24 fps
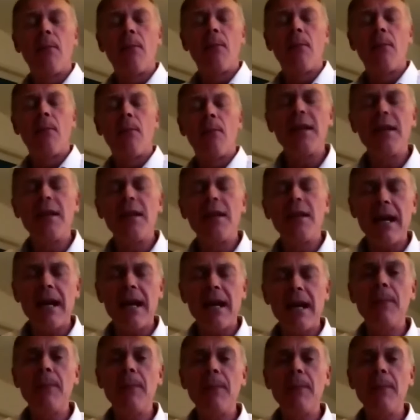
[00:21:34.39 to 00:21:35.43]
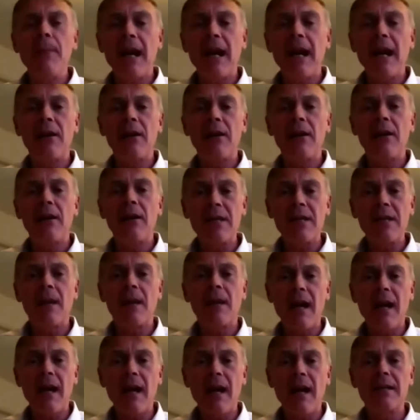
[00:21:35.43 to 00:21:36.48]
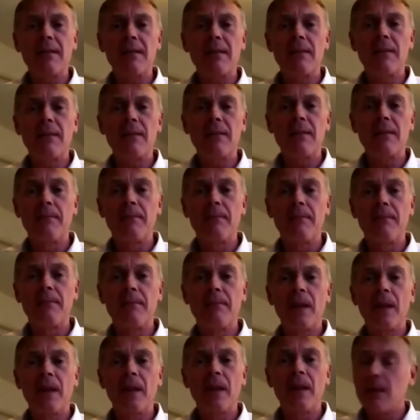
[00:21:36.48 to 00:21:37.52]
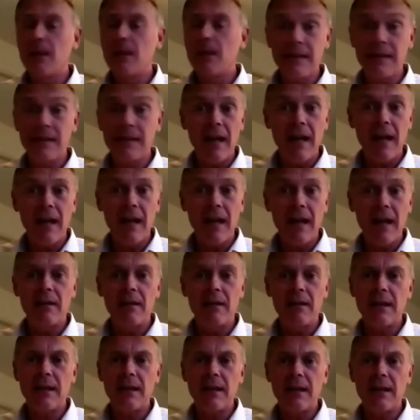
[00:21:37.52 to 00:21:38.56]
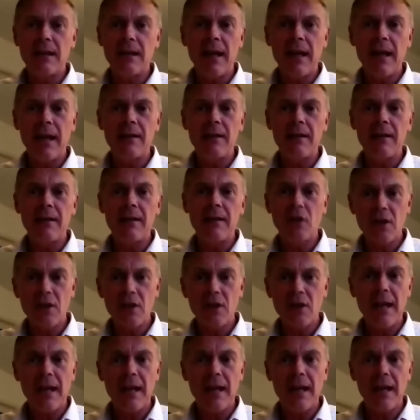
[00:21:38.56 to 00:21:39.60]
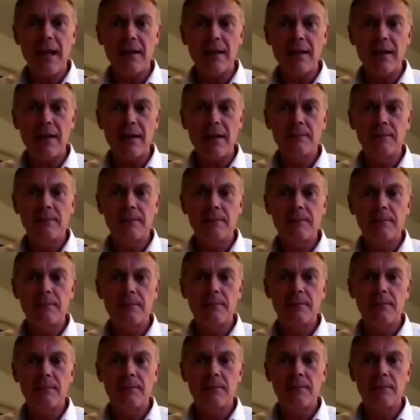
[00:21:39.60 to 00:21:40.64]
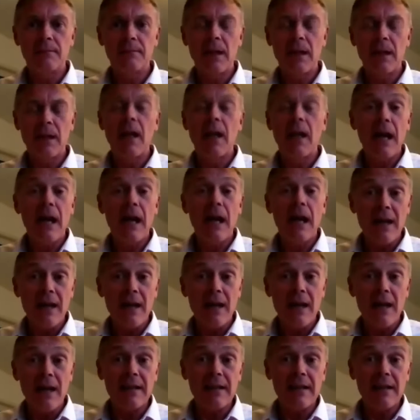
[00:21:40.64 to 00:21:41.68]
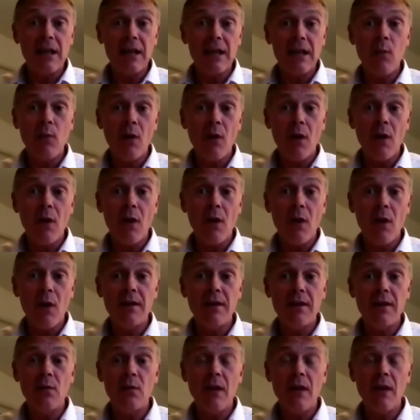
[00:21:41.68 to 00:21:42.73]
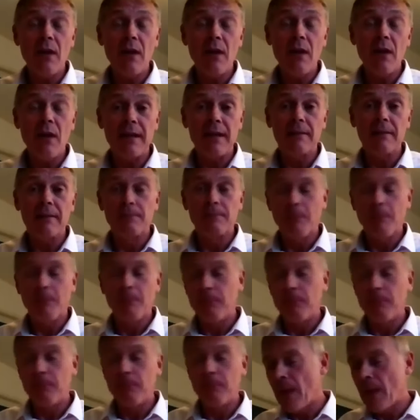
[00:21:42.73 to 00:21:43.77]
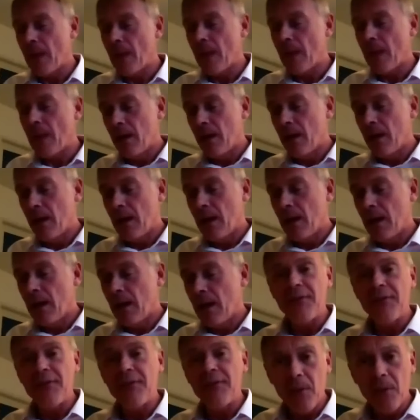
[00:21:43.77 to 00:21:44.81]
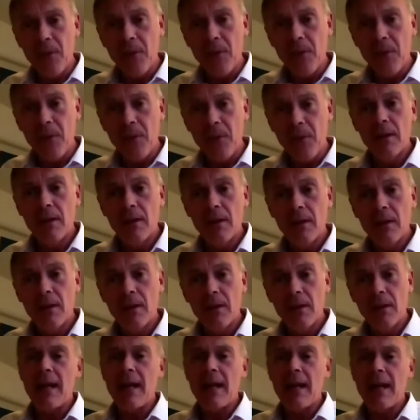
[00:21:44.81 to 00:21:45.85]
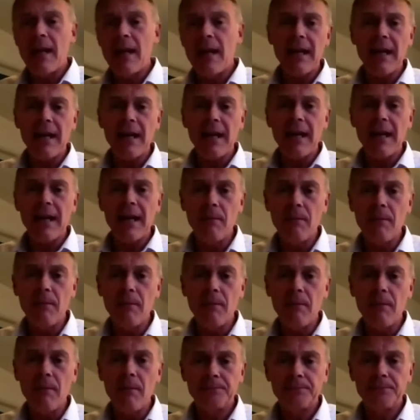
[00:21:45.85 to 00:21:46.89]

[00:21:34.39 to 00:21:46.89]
I drank, the more the enemy began to whisper lies to me. You're dying, just end it. And that's exactly what I wanted to do that night. I left the pub and I started home.